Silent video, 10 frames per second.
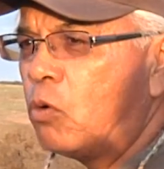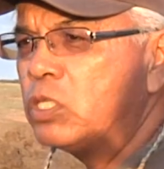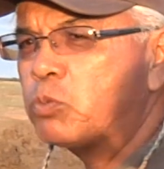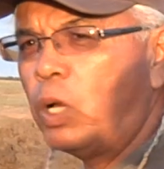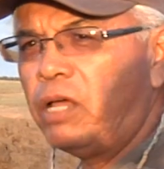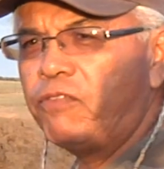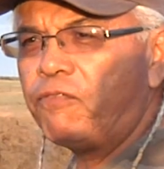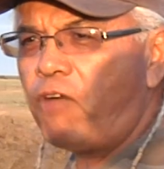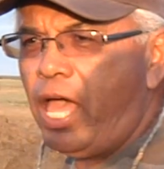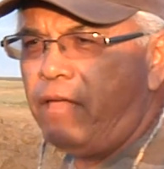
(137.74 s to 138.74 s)
was one of the
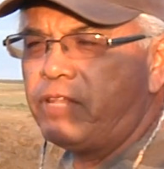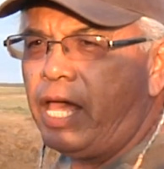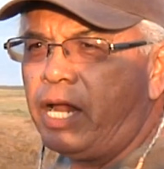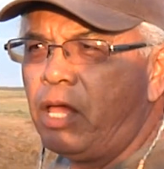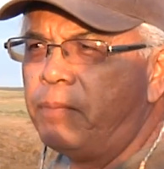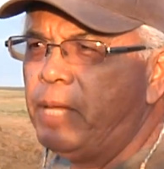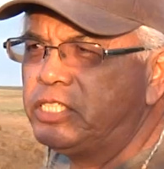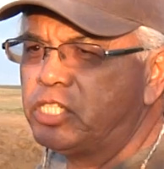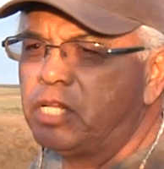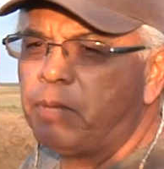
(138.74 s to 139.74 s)
5 that I
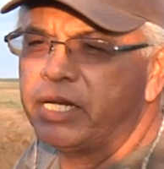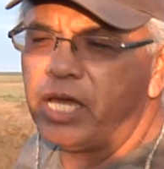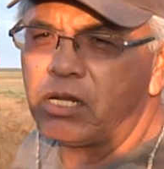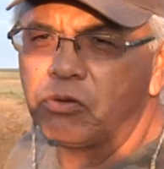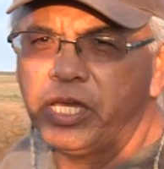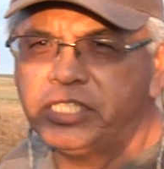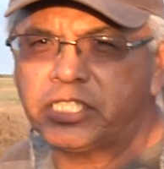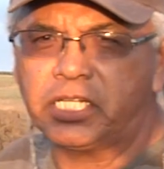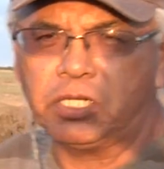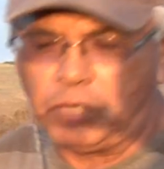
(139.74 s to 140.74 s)
mentioned in my
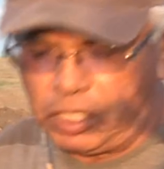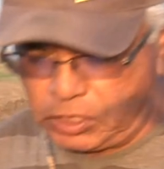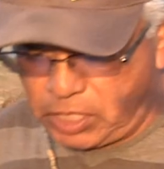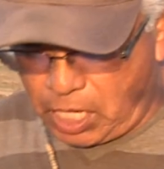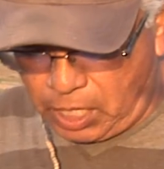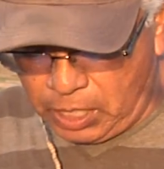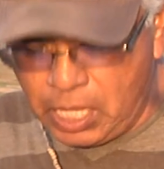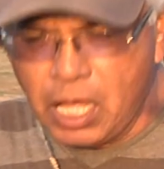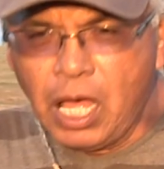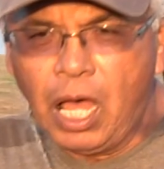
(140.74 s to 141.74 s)
declaration. It was
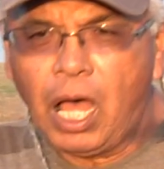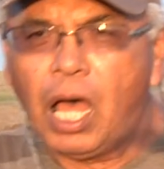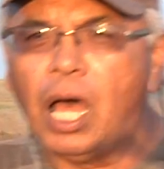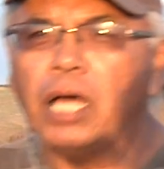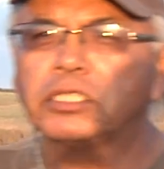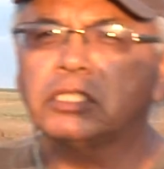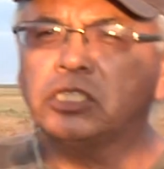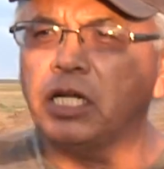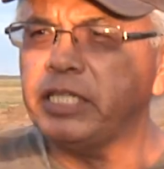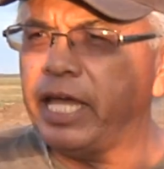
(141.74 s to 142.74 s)

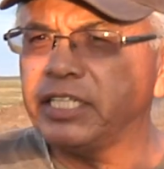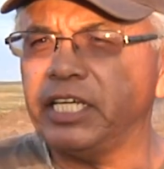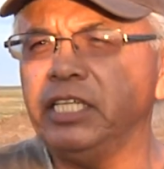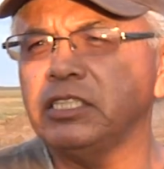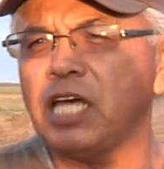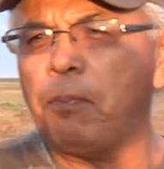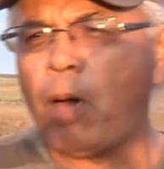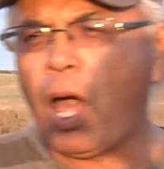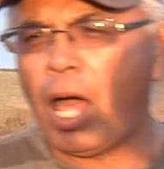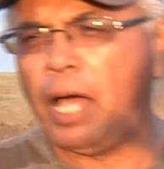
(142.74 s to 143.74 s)
Chantet
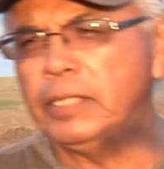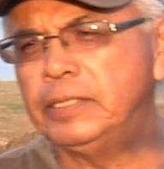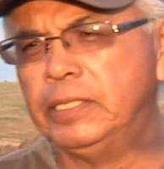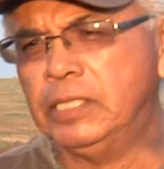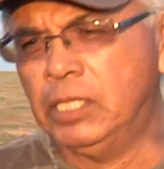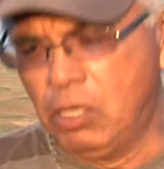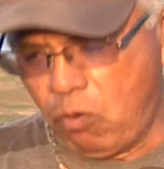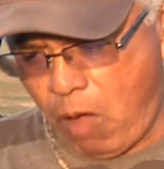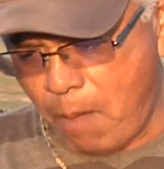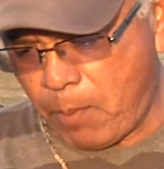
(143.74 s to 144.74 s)
Inzapa
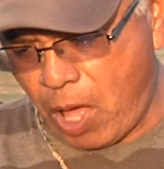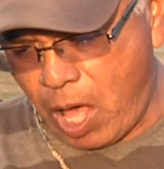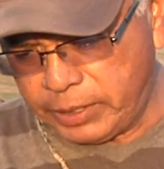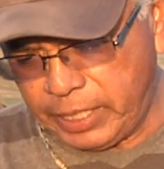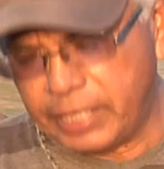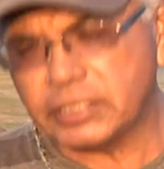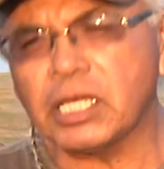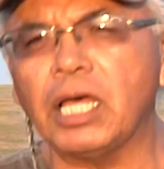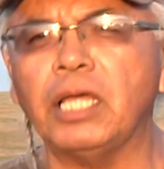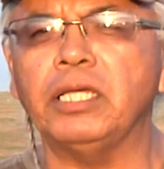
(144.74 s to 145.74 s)
Wapaha.
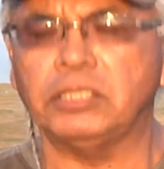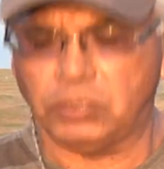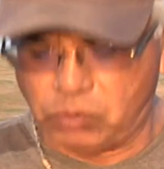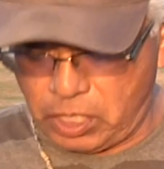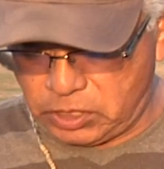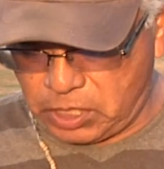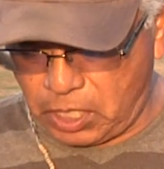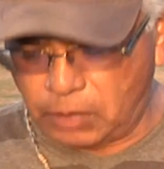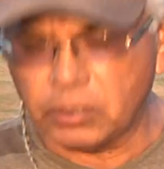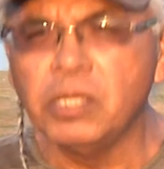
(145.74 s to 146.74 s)
It's
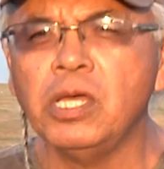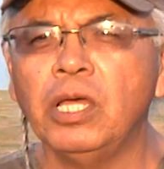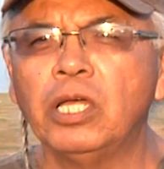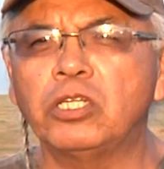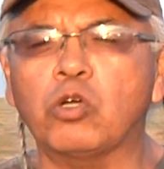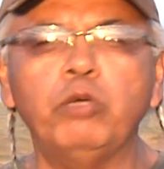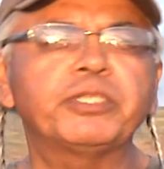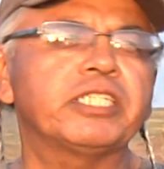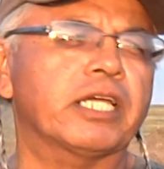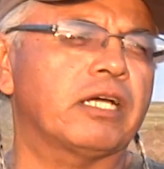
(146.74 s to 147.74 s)
the coup
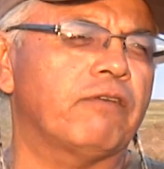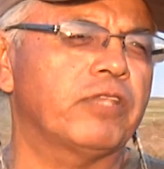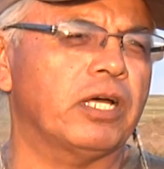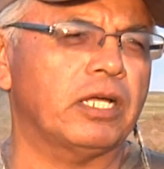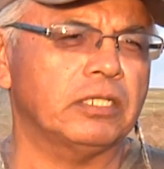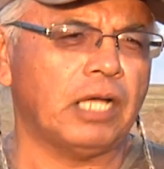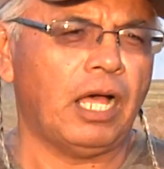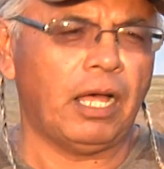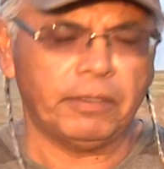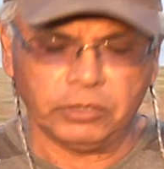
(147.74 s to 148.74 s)
stick of the
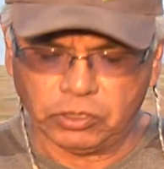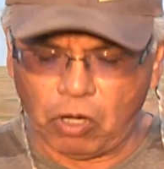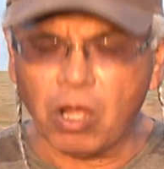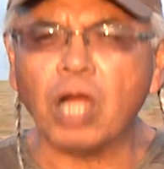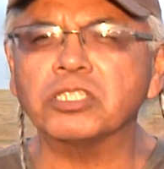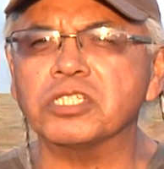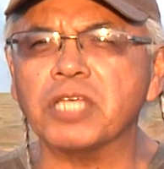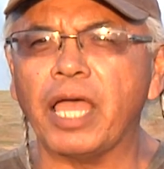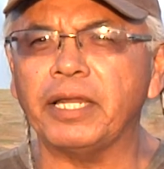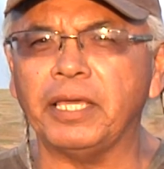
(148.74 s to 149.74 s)
Strongheart
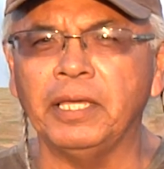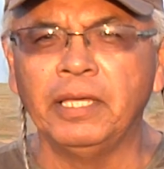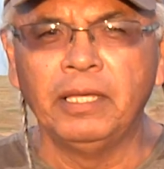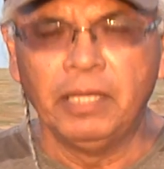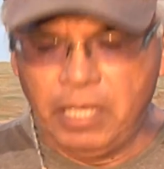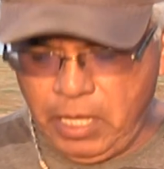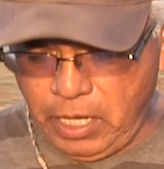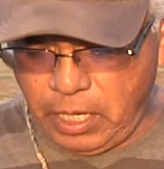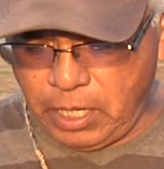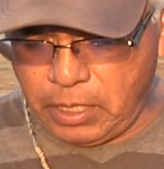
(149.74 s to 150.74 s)
Society,
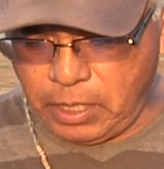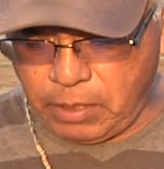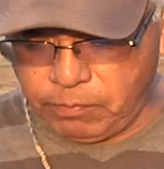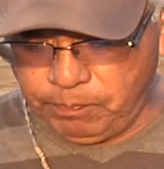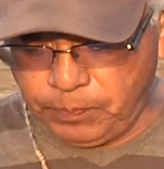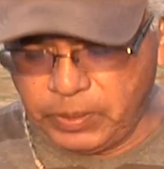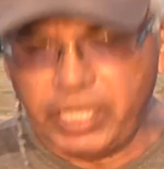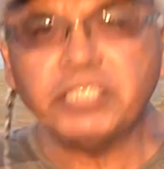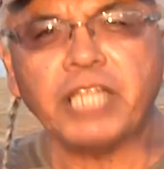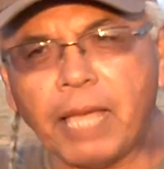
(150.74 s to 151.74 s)
and
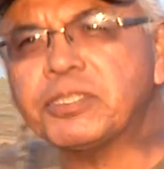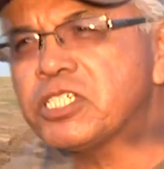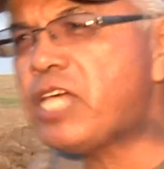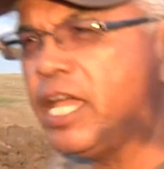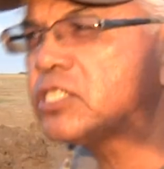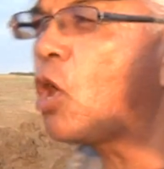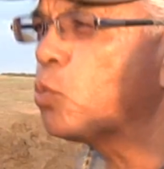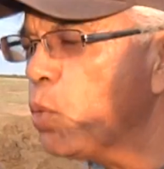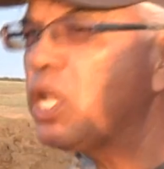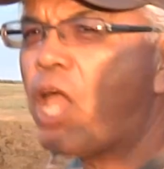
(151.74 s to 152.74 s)
these types of sites are
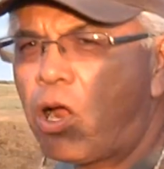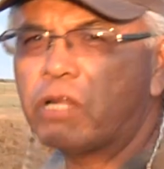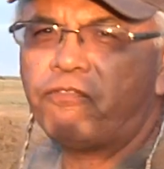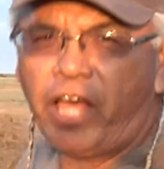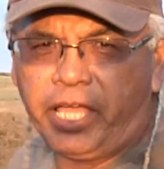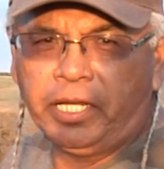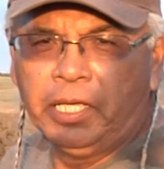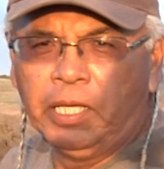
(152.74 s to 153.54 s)
really hard to find.